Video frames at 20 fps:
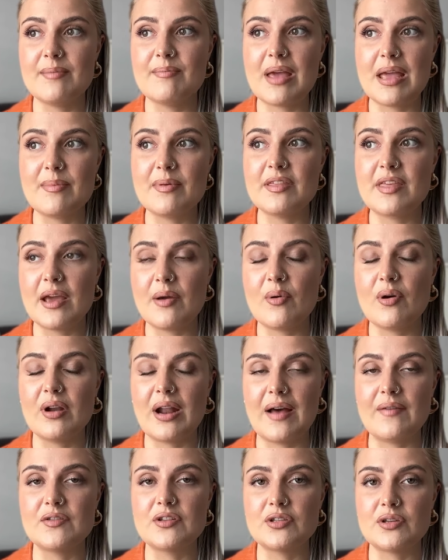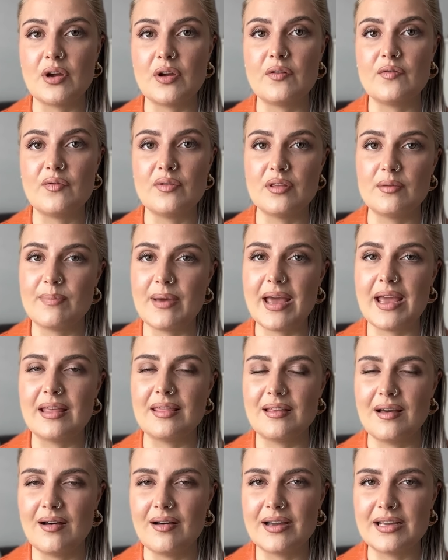maybe they won't have to go through the pain
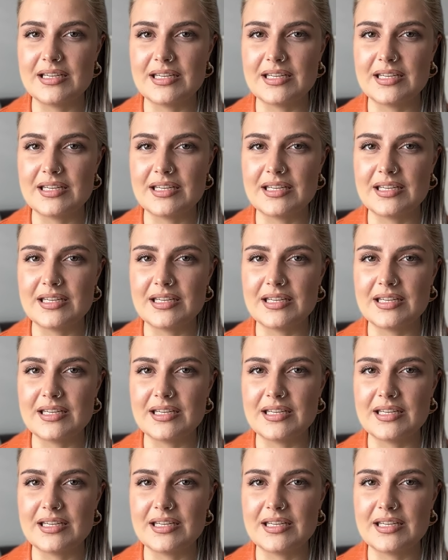that I